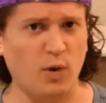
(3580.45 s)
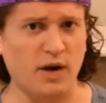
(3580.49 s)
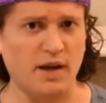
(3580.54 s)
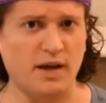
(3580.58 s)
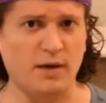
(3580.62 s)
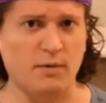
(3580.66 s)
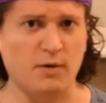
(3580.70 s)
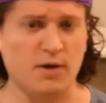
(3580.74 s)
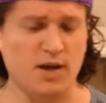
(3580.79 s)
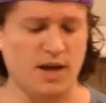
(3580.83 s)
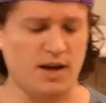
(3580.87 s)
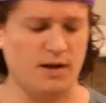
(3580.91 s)

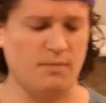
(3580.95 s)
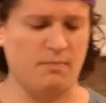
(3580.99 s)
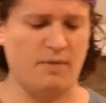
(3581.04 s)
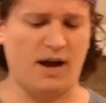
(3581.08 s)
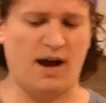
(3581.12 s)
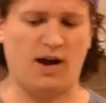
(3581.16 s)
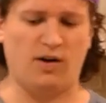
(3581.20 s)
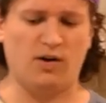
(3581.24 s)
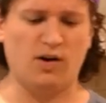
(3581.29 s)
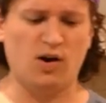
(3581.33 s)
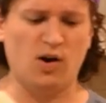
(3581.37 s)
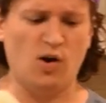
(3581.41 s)
wanna get
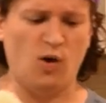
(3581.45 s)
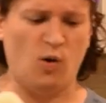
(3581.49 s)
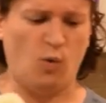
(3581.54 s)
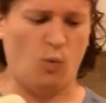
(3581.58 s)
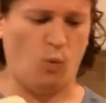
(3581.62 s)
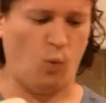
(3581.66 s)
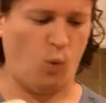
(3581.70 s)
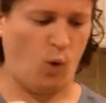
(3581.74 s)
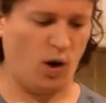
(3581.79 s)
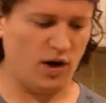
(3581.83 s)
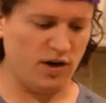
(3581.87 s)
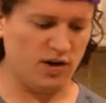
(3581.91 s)
about
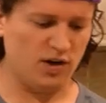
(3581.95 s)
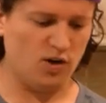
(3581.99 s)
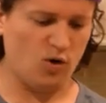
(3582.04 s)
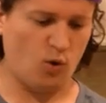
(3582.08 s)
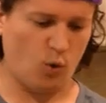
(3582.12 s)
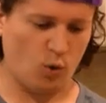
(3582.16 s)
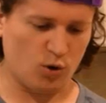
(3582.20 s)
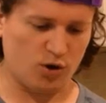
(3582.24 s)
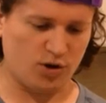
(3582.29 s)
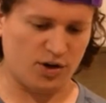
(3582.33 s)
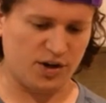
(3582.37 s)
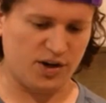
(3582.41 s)
one
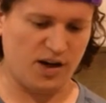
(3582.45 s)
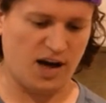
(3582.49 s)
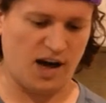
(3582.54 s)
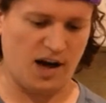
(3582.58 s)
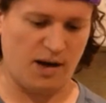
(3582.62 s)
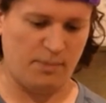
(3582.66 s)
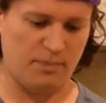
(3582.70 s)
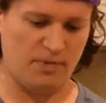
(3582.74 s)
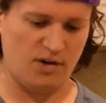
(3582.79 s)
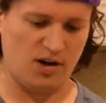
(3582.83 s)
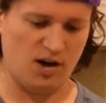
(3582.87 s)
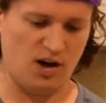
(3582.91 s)
quarter
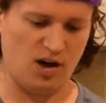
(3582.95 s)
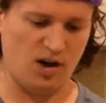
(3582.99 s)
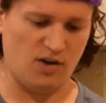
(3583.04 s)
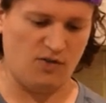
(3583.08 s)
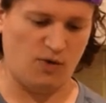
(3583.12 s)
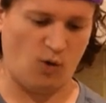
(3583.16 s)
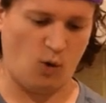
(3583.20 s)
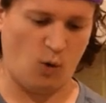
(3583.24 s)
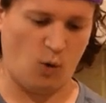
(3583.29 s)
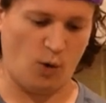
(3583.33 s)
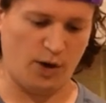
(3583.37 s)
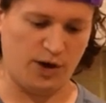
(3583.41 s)
cup
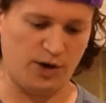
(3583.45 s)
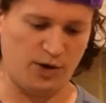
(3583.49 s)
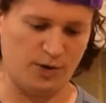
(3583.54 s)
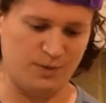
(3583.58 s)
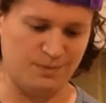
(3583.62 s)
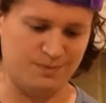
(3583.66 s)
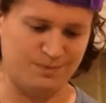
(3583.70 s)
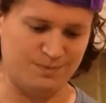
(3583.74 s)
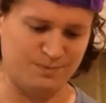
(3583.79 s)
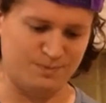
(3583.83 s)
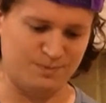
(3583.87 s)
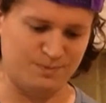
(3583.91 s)
of oil.